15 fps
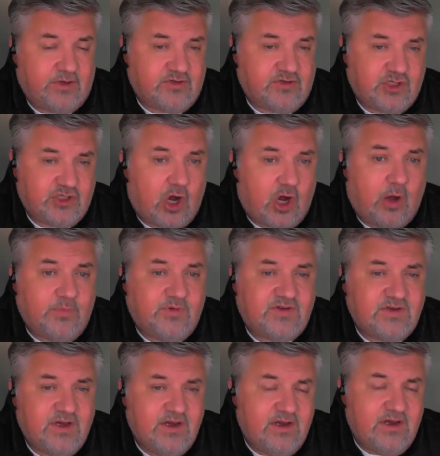for those
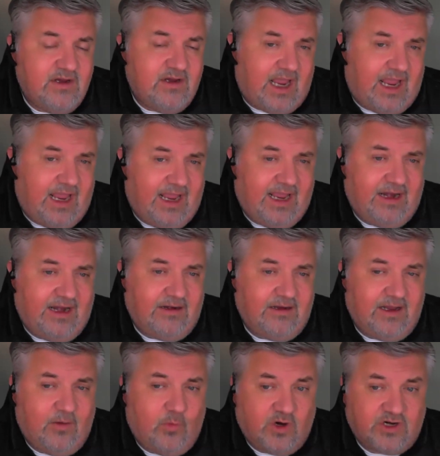jobs. And
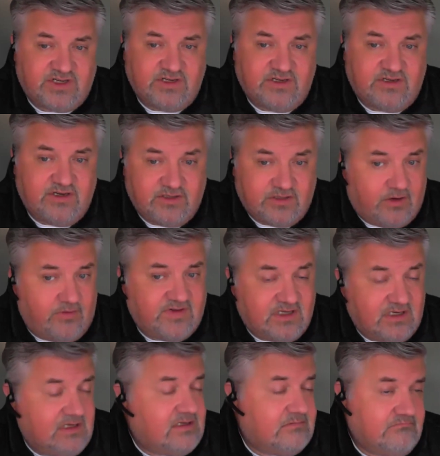uh, Washington is
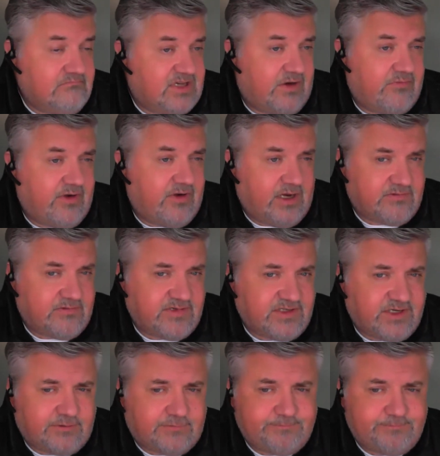obviously suffering as a
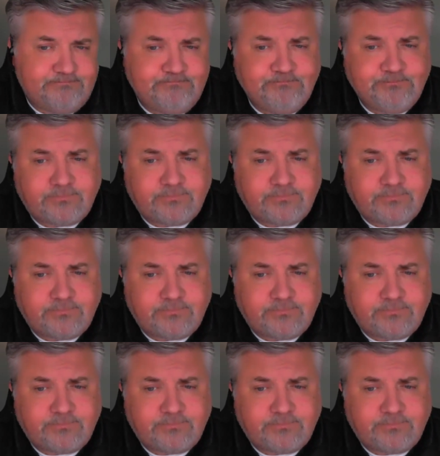result.